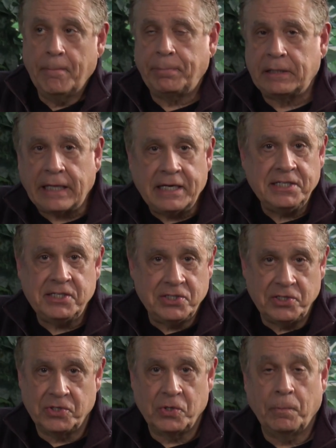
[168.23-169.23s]
Plenty to
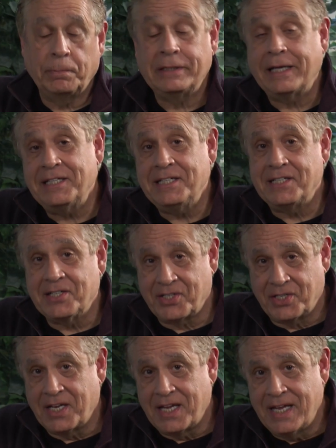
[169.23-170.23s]
do, plenty to
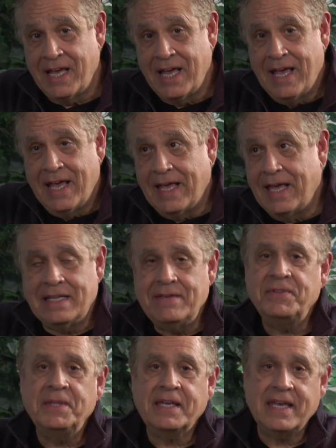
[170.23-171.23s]
see, and
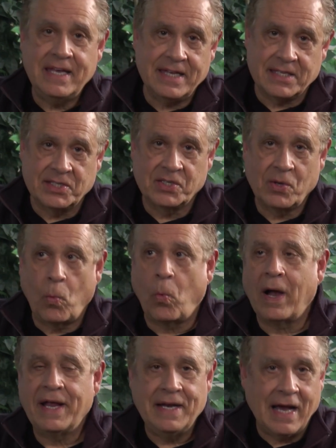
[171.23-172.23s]
even the kids.
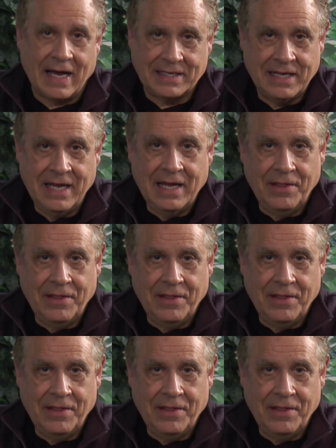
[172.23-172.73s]
Why not?